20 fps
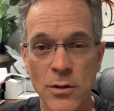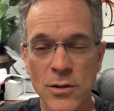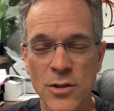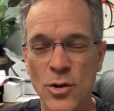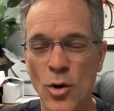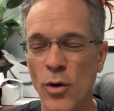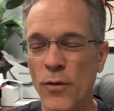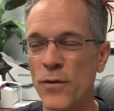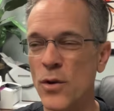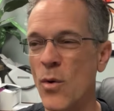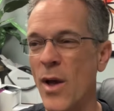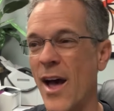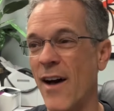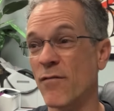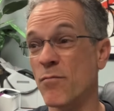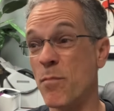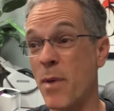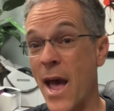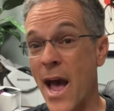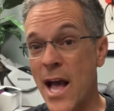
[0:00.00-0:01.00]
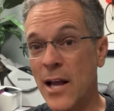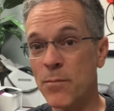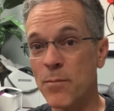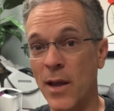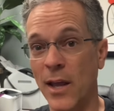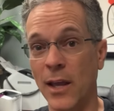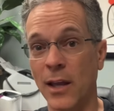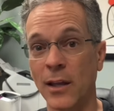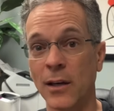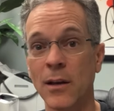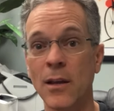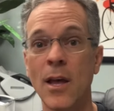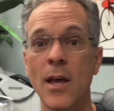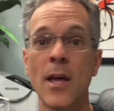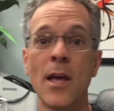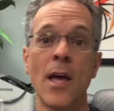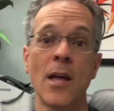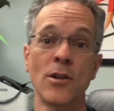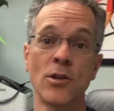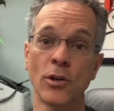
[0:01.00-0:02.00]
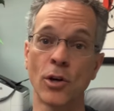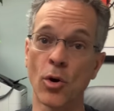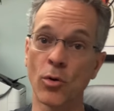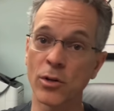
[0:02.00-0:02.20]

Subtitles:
So if you have back pain, and you go